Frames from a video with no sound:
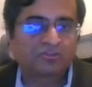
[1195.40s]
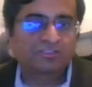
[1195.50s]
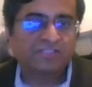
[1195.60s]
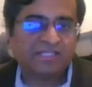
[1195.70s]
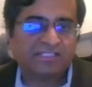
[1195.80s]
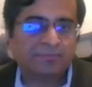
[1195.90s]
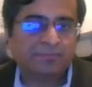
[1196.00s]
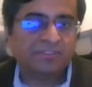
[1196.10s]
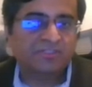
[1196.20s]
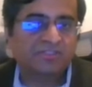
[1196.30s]
So the next
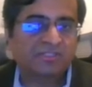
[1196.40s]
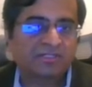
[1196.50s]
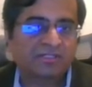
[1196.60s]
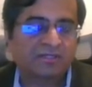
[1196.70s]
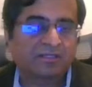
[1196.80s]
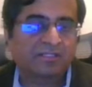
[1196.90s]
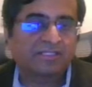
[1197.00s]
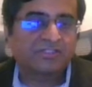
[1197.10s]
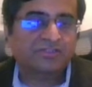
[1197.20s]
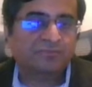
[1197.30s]
step is that it
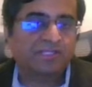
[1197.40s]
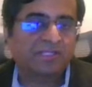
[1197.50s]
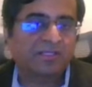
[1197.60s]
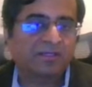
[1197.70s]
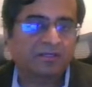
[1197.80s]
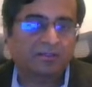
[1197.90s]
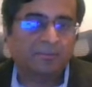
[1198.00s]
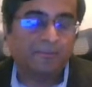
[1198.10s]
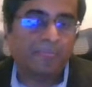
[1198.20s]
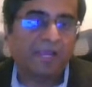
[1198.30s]
needs to be
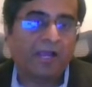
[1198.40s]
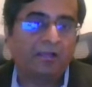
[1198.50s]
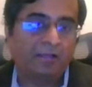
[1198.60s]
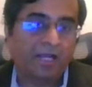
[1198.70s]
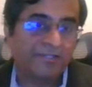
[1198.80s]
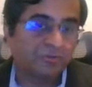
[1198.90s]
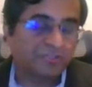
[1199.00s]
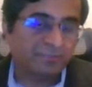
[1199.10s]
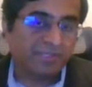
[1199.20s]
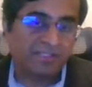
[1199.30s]

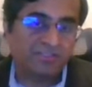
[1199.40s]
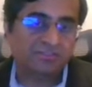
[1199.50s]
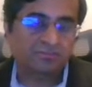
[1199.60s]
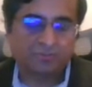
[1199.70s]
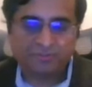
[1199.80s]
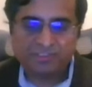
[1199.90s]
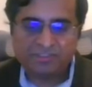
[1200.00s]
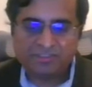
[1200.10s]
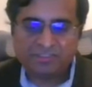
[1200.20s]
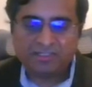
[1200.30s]
IoT based, which
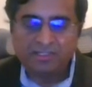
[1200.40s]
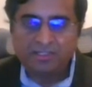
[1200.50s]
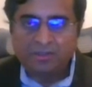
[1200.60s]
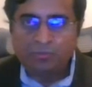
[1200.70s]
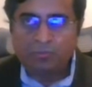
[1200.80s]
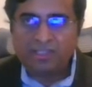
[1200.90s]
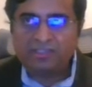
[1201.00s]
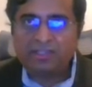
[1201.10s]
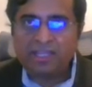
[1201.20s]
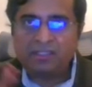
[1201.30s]
means that
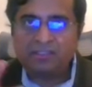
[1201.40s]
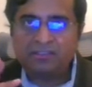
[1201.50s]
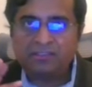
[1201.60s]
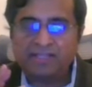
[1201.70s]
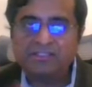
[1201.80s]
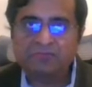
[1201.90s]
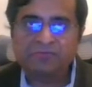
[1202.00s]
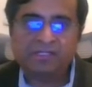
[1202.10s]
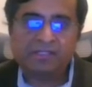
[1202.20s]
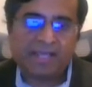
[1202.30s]
when an
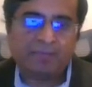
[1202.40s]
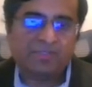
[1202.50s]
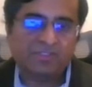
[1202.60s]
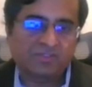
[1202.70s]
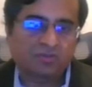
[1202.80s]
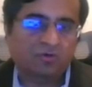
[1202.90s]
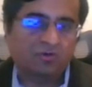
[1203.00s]
event happens